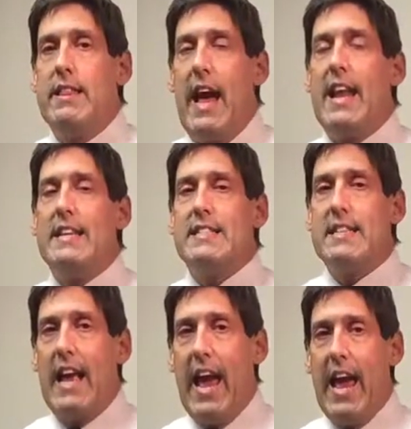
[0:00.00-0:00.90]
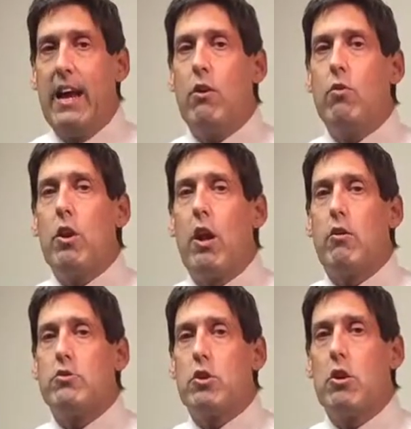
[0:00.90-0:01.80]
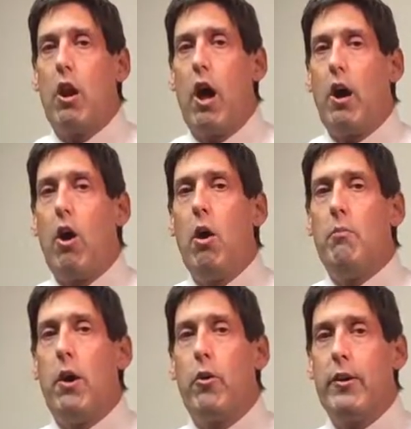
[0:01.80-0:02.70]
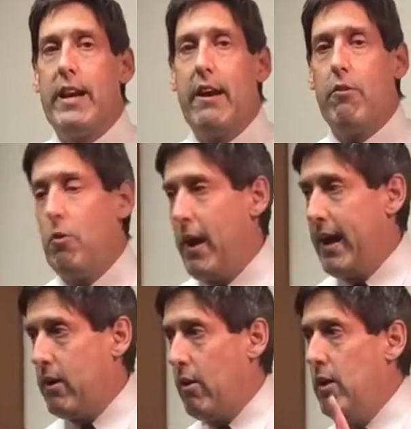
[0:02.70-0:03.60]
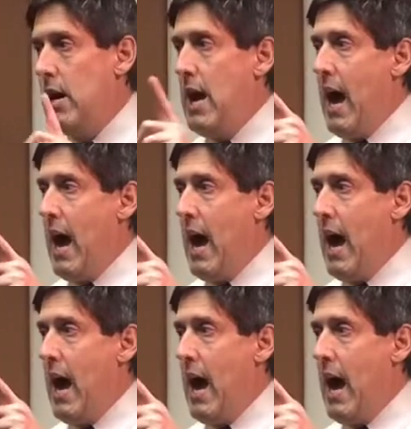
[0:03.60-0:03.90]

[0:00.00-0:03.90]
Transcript: That is angle closure glaucoma or narrow angle.